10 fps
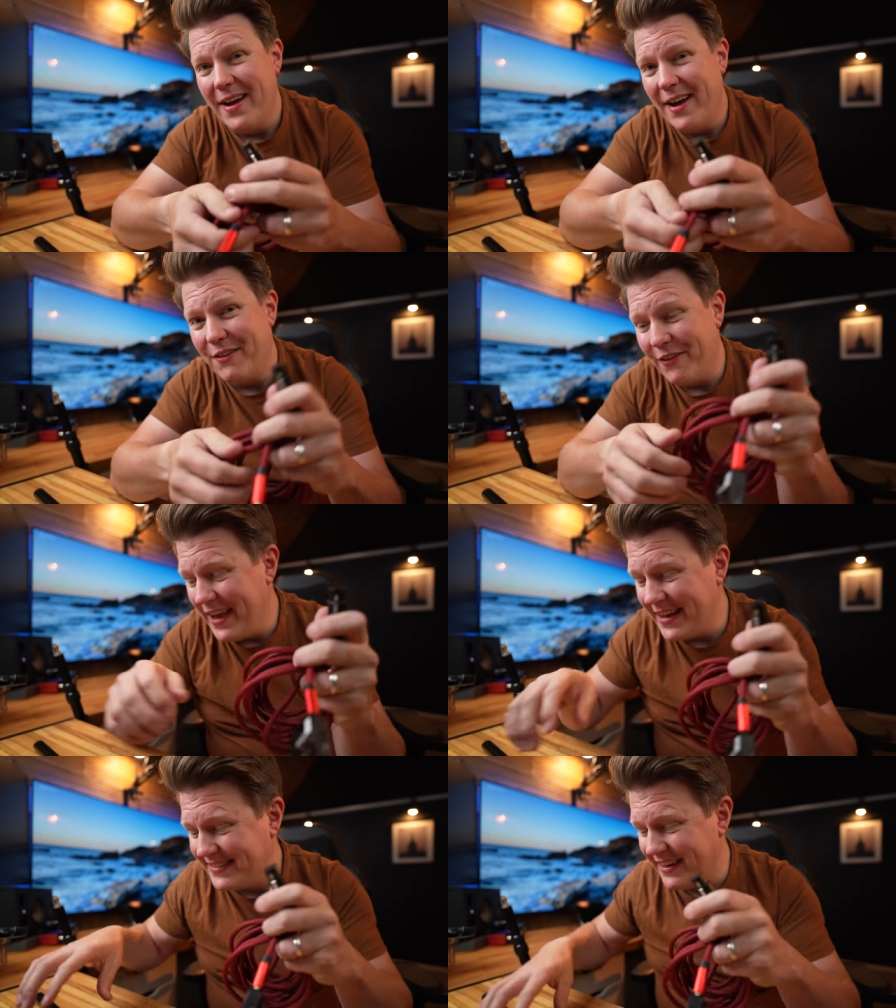I've got
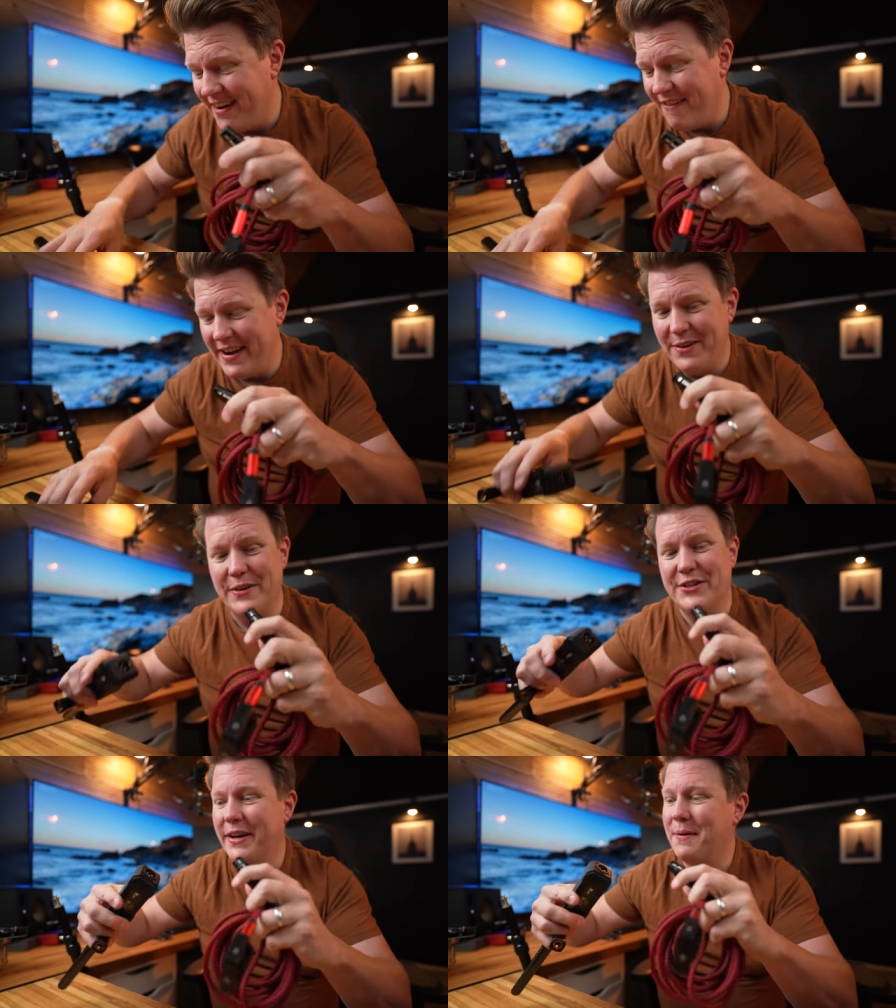the XLR end,
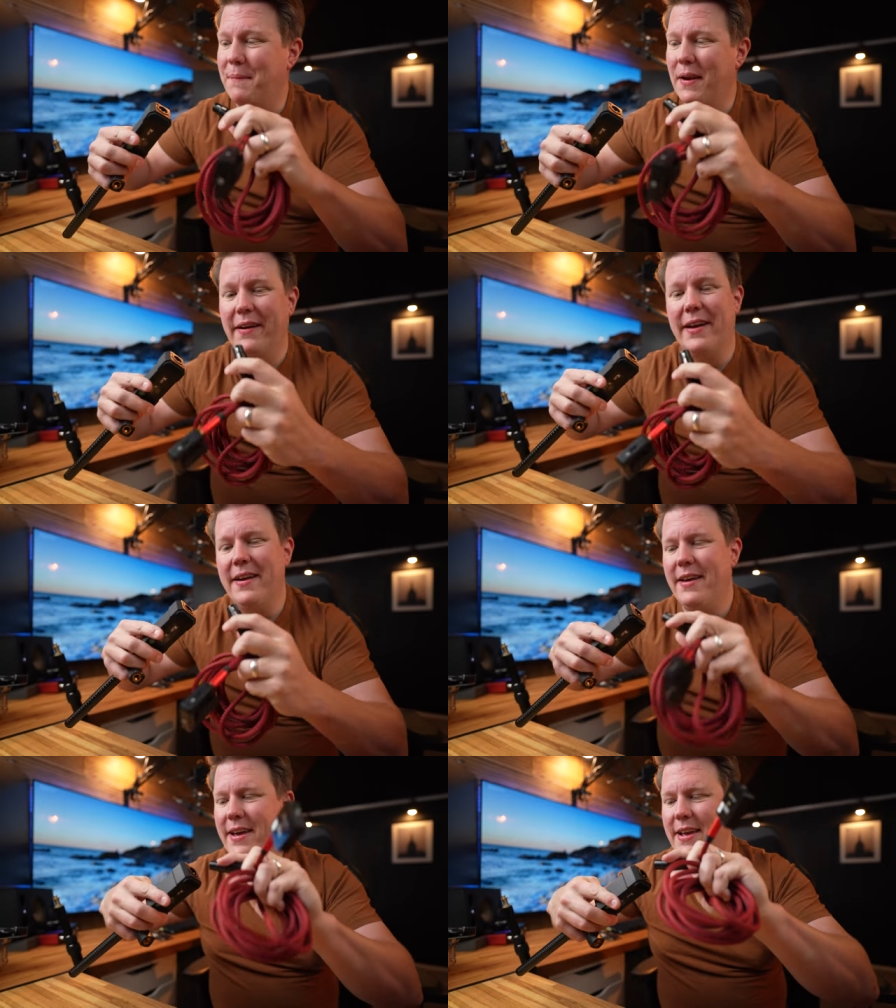which I can plug
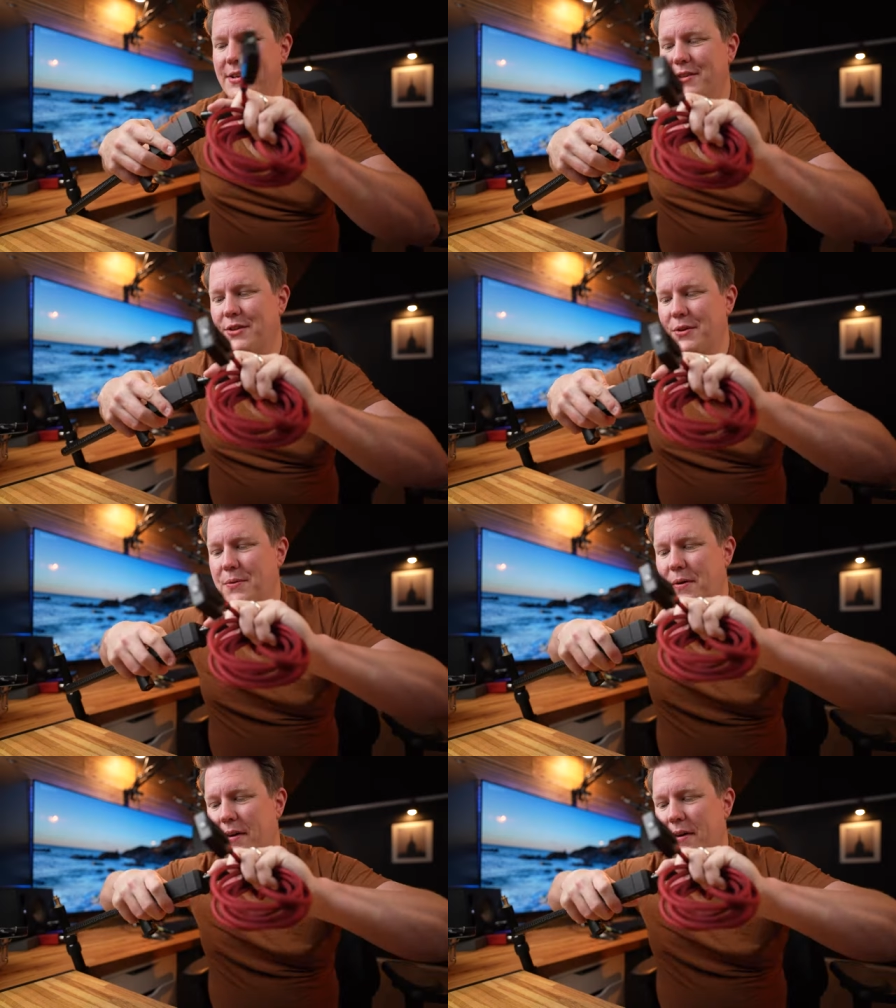into